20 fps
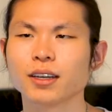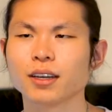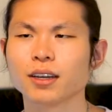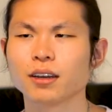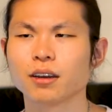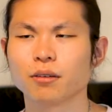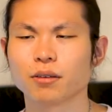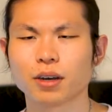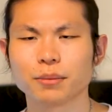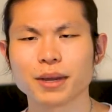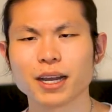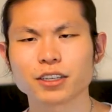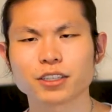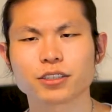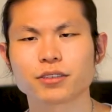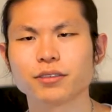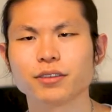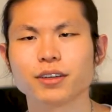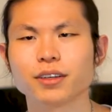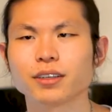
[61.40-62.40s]
while
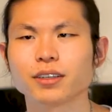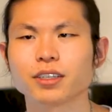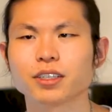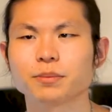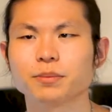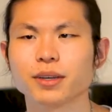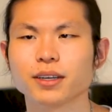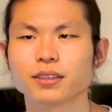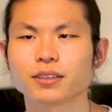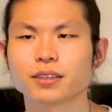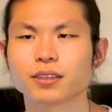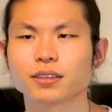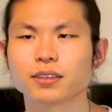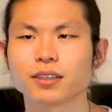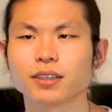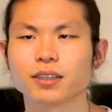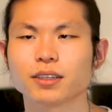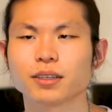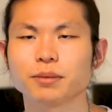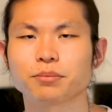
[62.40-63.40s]
mastering is
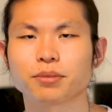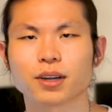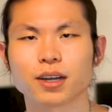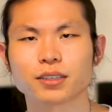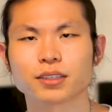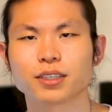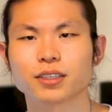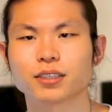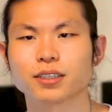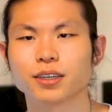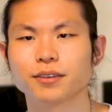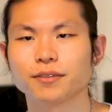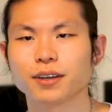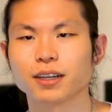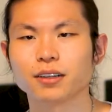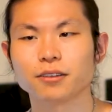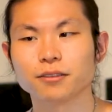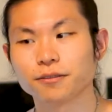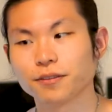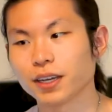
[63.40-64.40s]
basically the process of
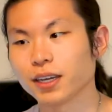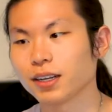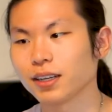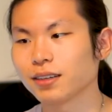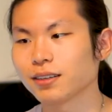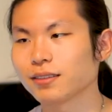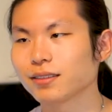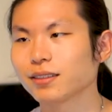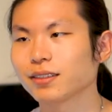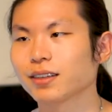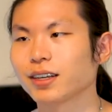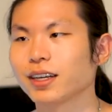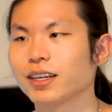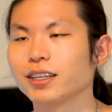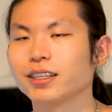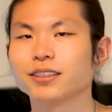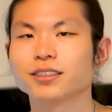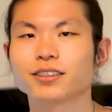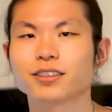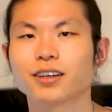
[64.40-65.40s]
elevating
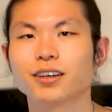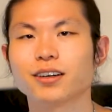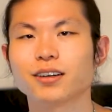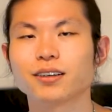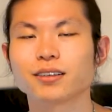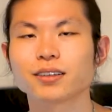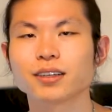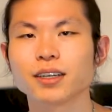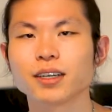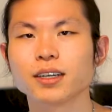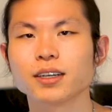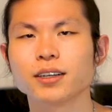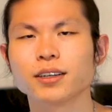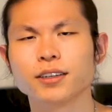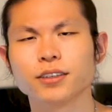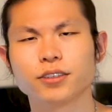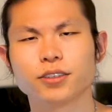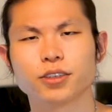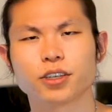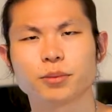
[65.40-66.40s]
a song
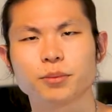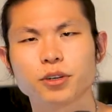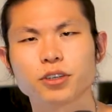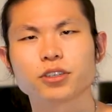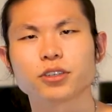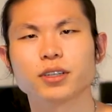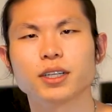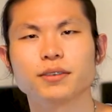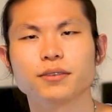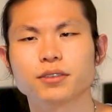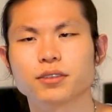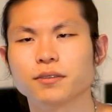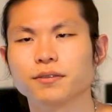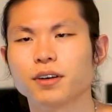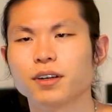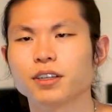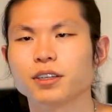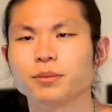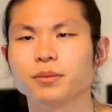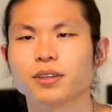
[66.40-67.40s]
to commercial levels of
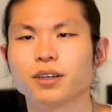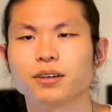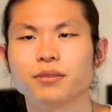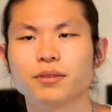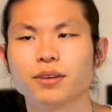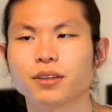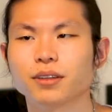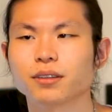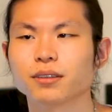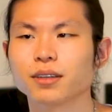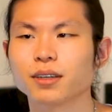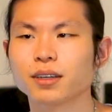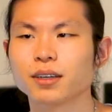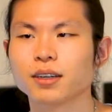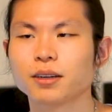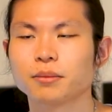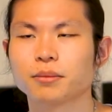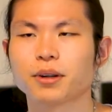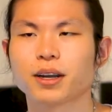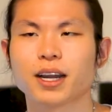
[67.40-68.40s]
volume, along with
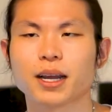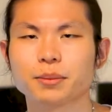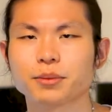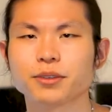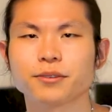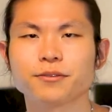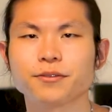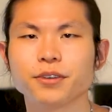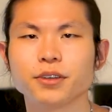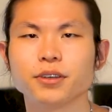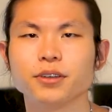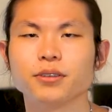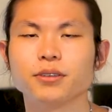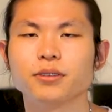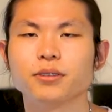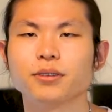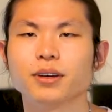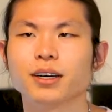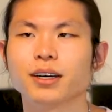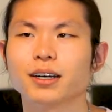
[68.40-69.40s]
perhaps a
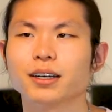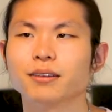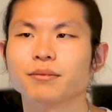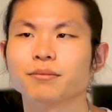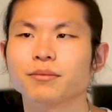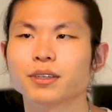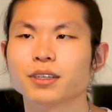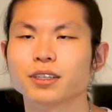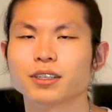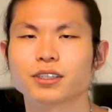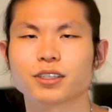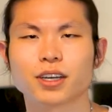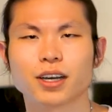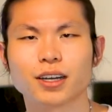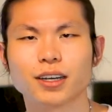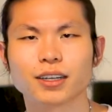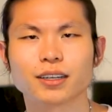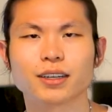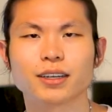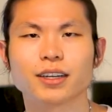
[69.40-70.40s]
few
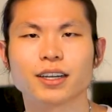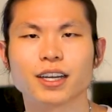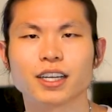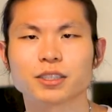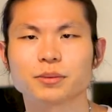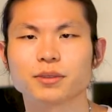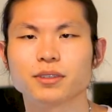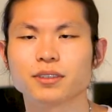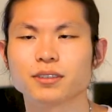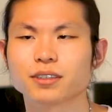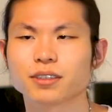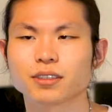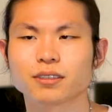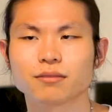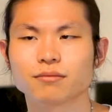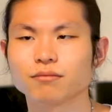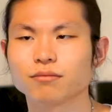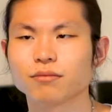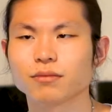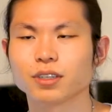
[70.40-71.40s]
sonic enhancements
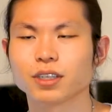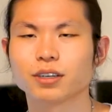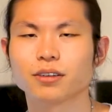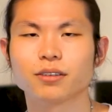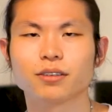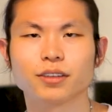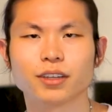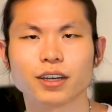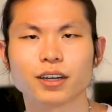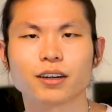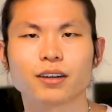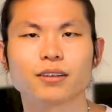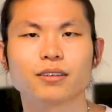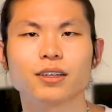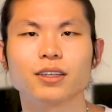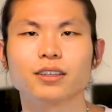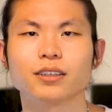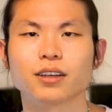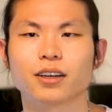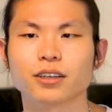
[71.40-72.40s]
here and there
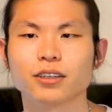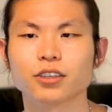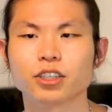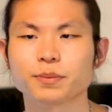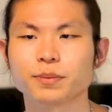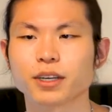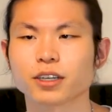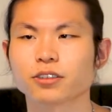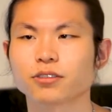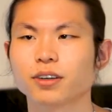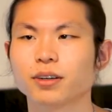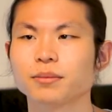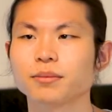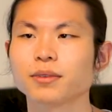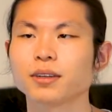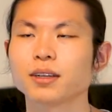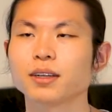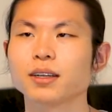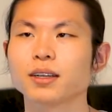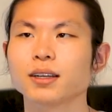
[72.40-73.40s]
in the audio spectrum.
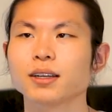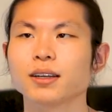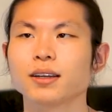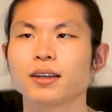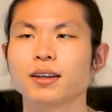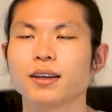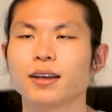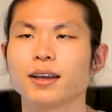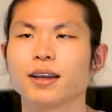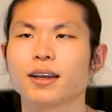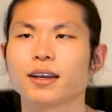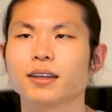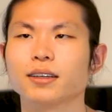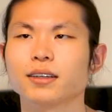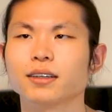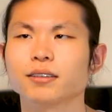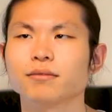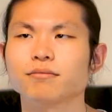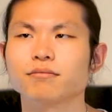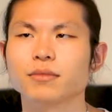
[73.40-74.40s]
And
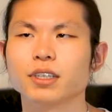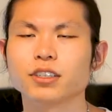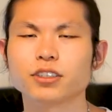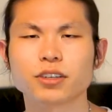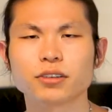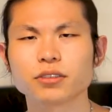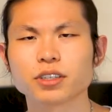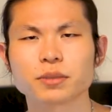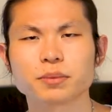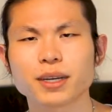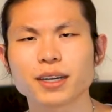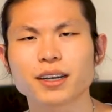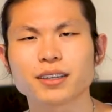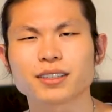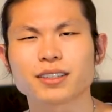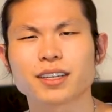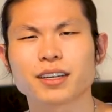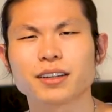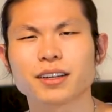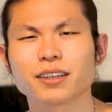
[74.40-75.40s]
in general, this might not
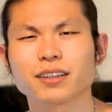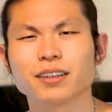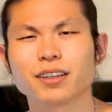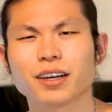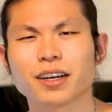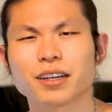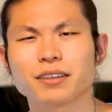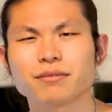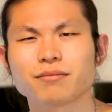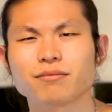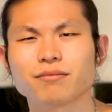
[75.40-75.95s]
sound like a lot,